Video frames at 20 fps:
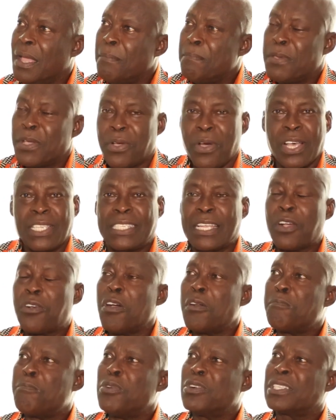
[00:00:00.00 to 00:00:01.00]
because the
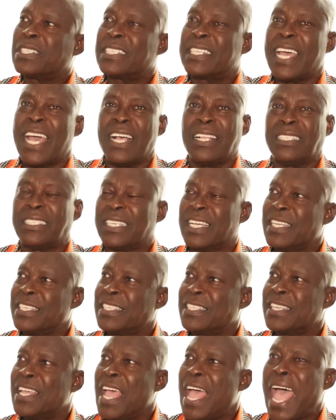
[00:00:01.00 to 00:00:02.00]
good book tells
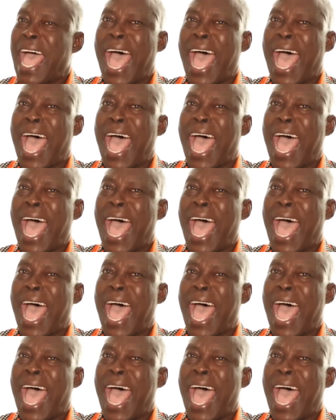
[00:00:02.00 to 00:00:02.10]
us